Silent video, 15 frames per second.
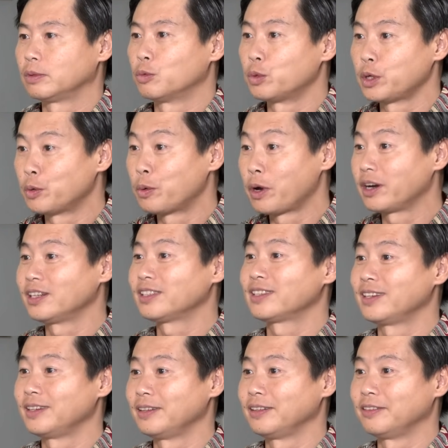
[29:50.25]
we wear
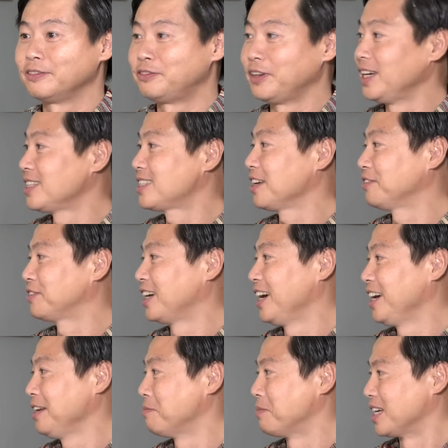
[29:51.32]
the face of the
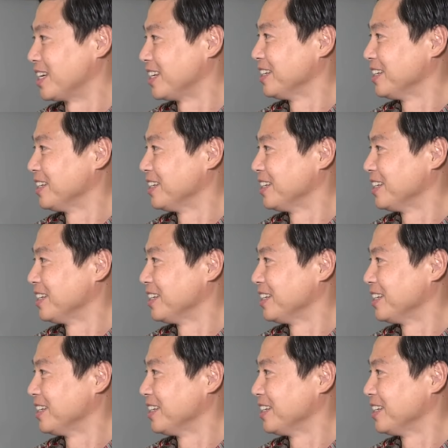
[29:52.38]
enemy.